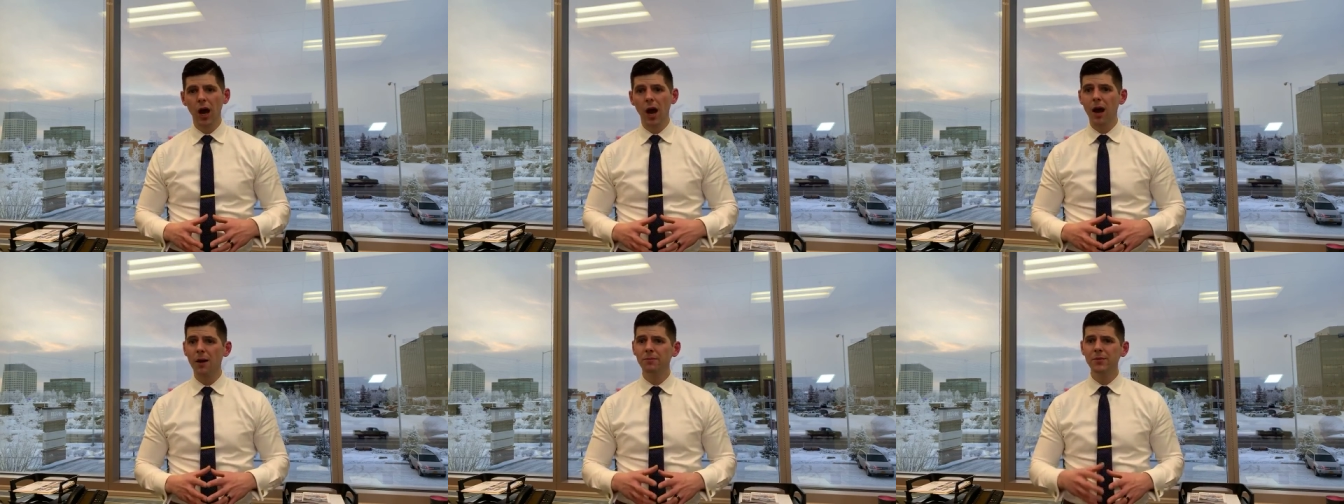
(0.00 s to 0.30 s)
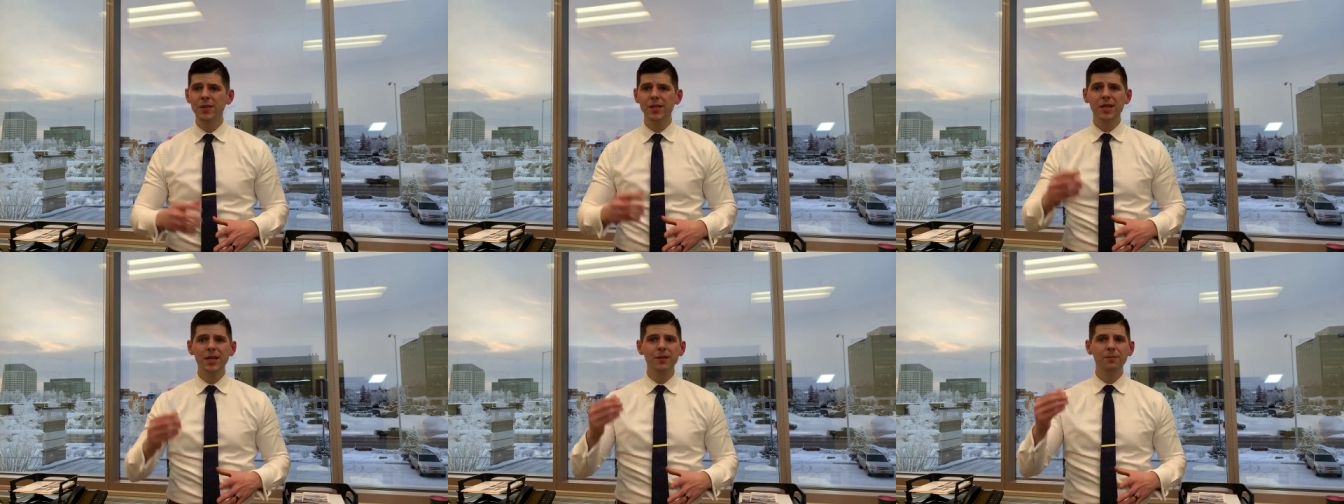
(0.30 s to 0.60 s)
I'm
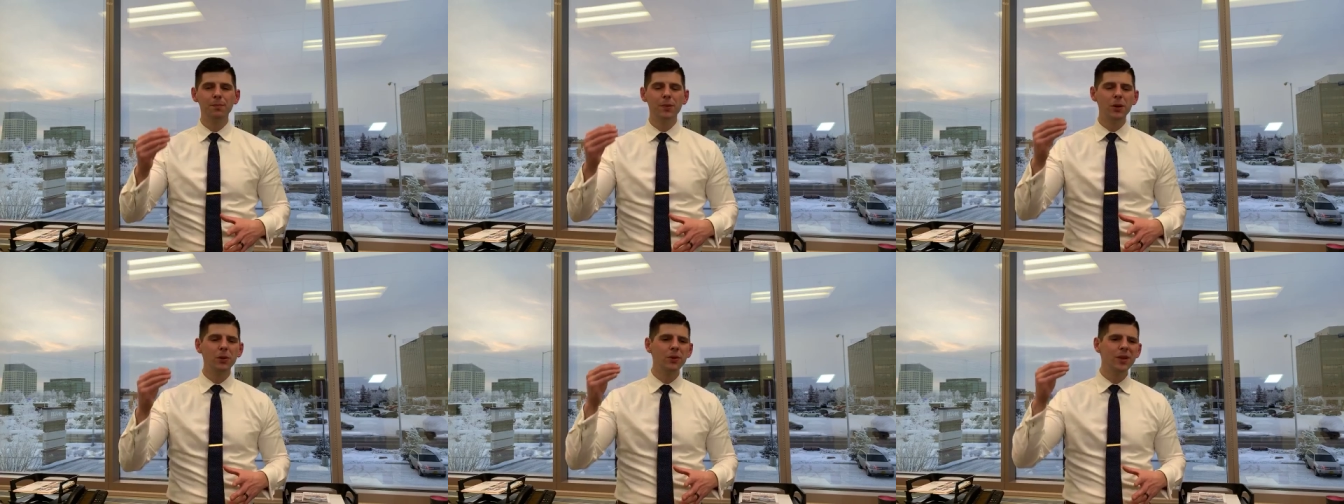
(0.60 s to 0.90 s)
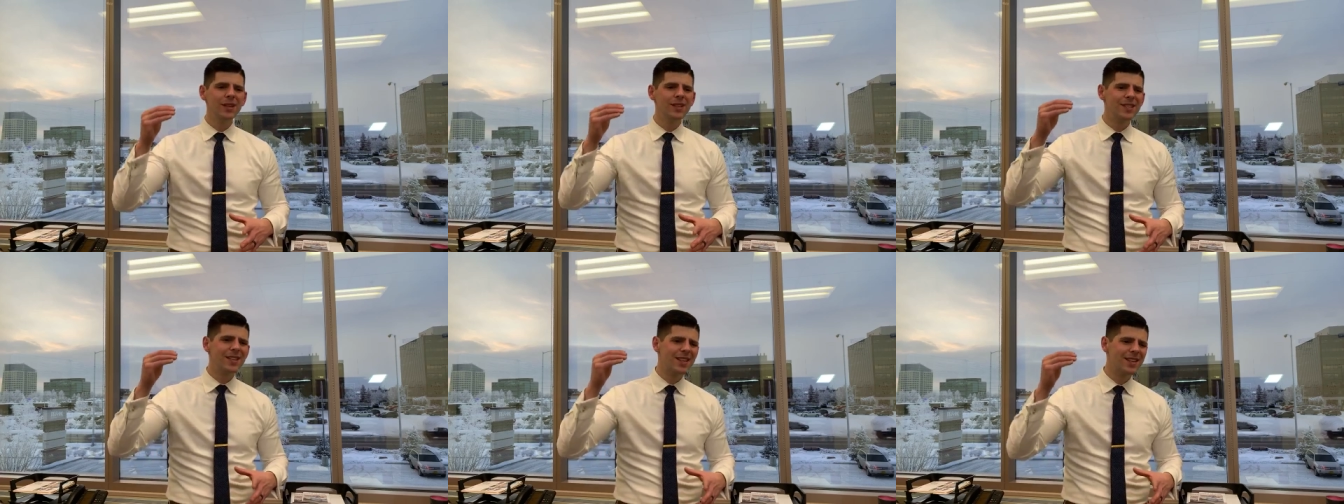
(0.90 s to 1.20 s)
seeing
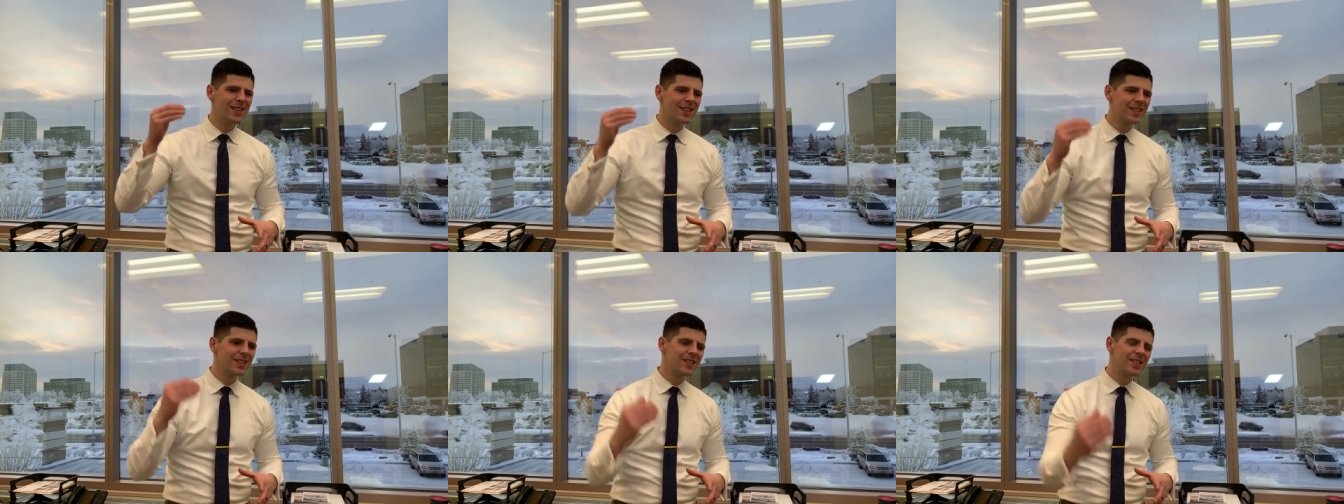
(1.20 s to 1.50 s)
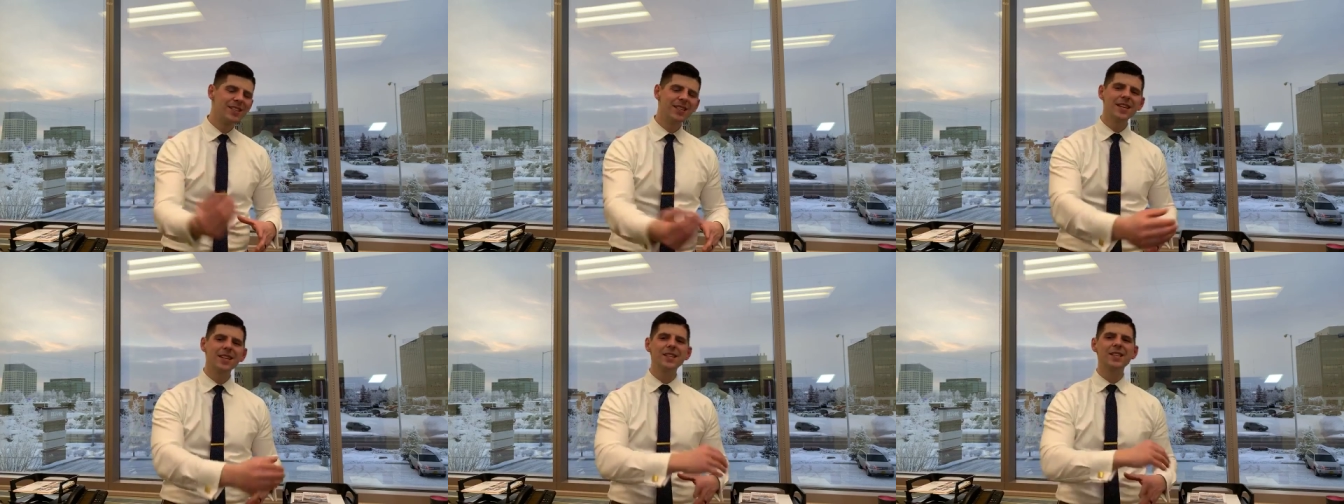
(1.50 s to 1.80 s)
buildings in the
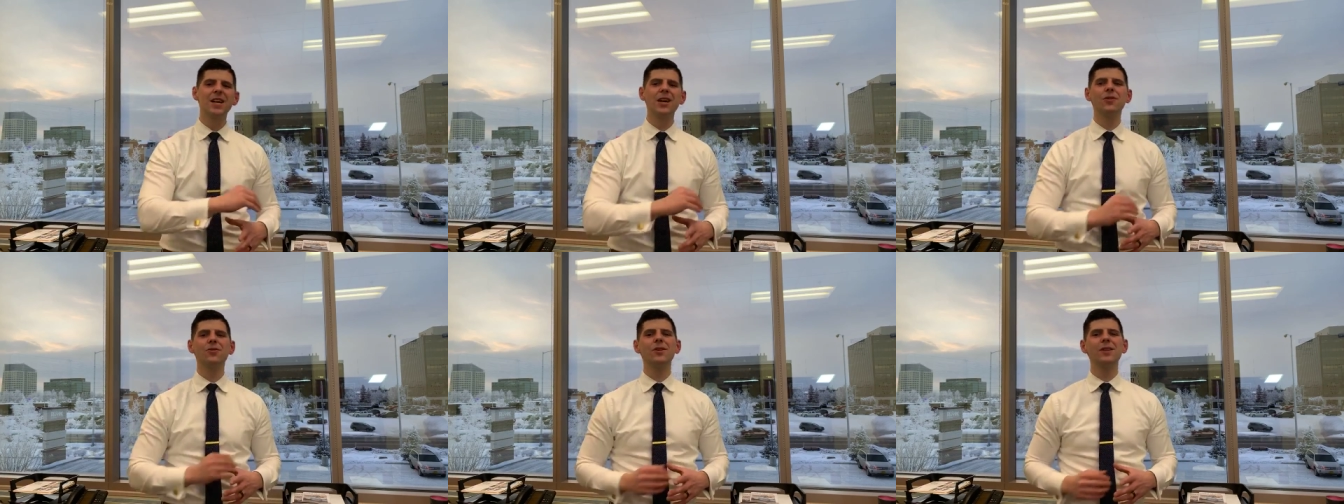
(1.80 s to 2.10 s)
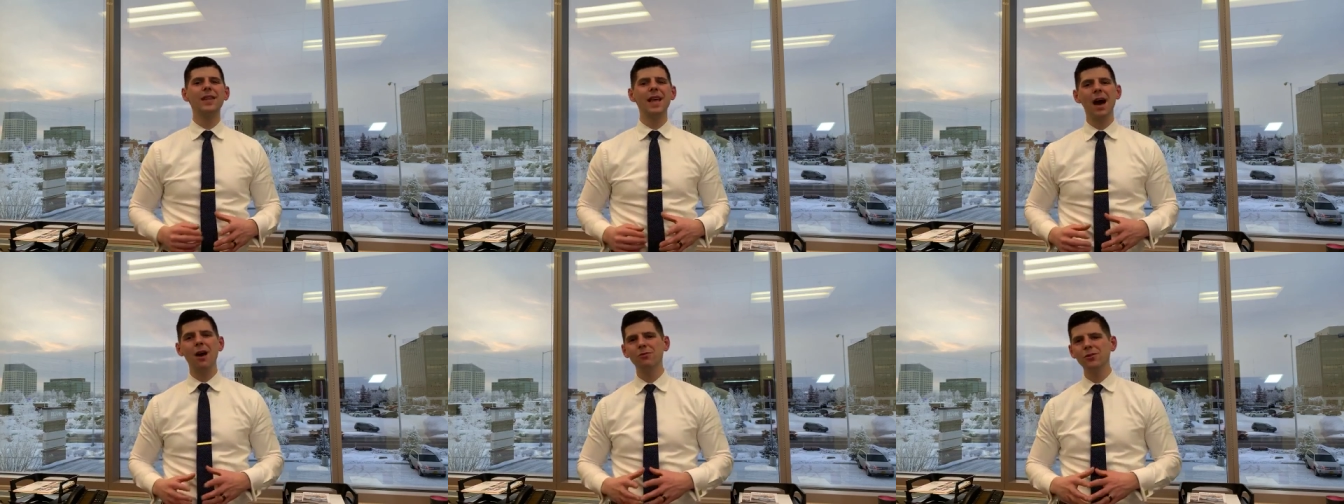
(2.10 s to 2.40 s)
six
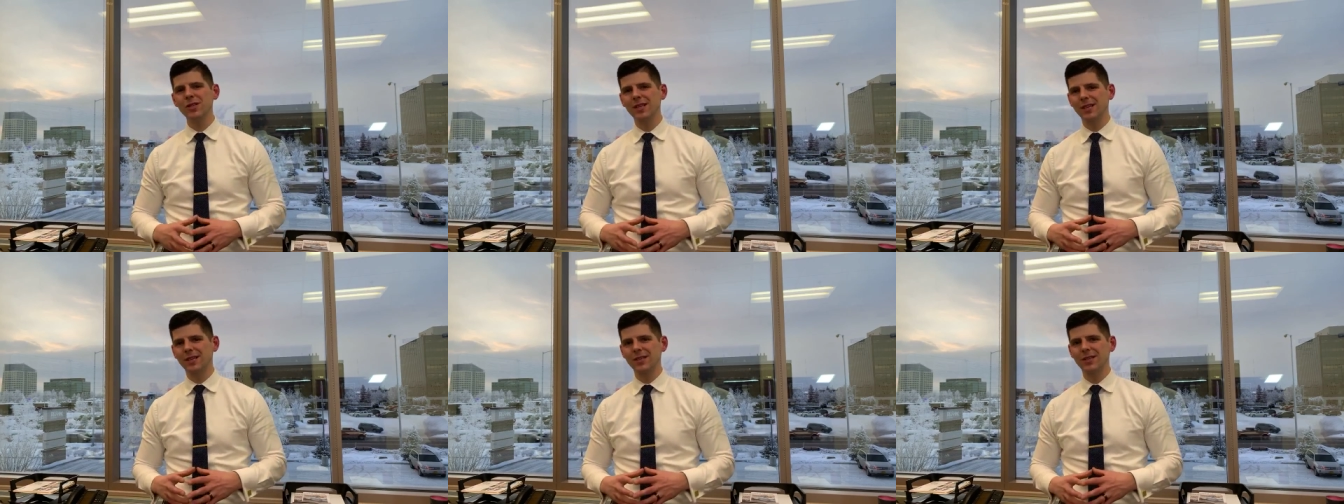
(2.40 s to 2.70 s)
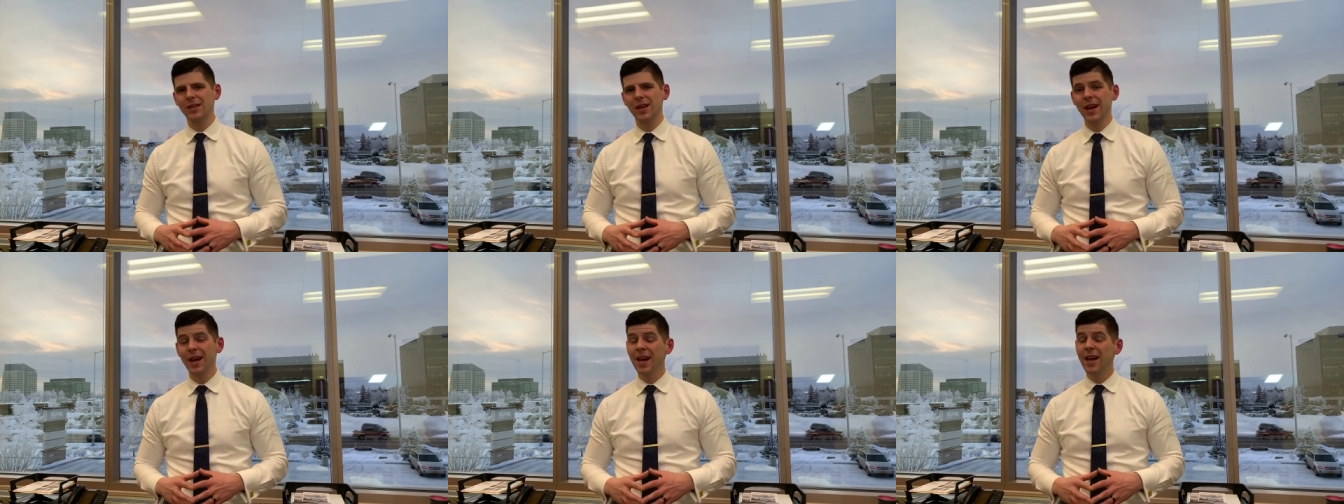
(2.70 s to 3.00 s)
hundred
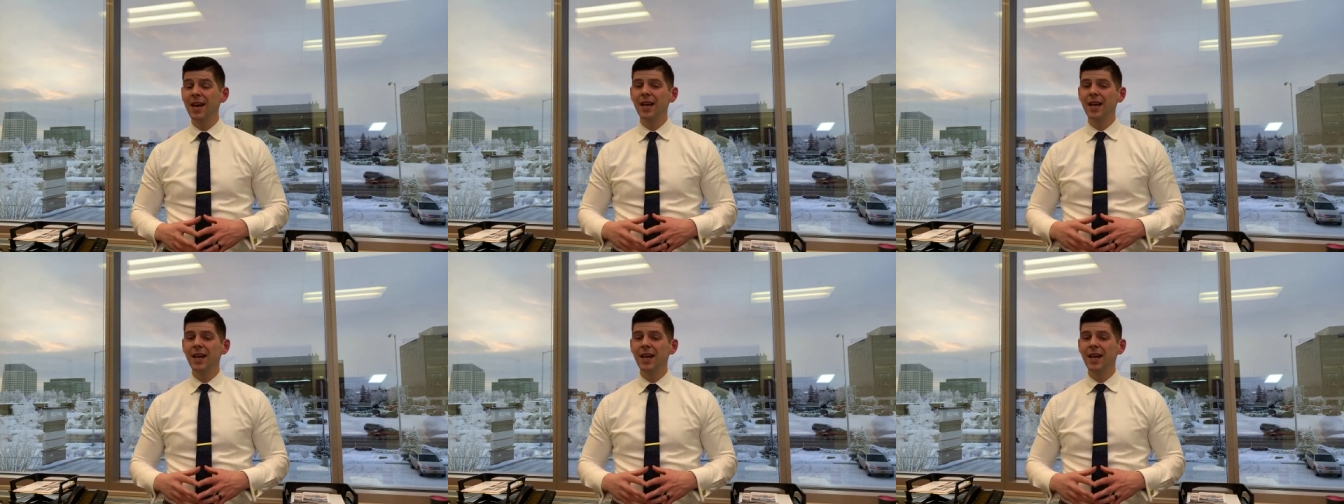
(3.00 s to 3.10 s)
thousands